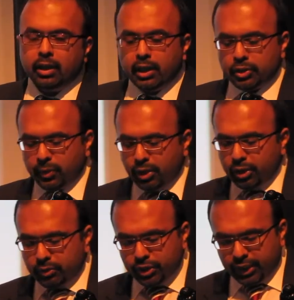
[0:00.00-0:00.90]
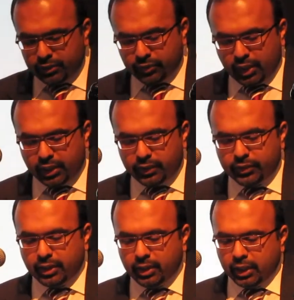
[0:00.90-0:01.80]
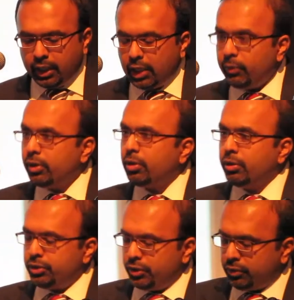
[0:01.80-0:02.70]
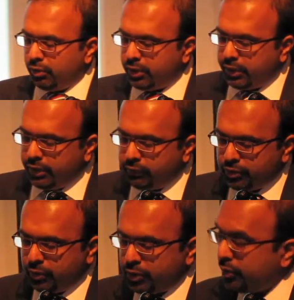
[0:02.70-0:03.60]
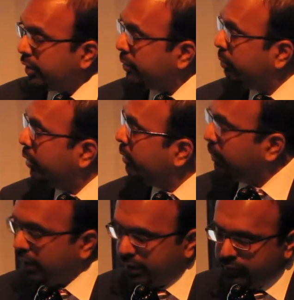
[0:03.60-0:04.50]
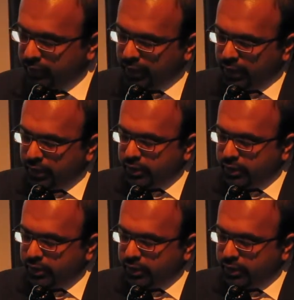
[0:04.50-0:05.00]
As we all know, change is not easy, and we encourage you to look at the infrastructure that's been put in place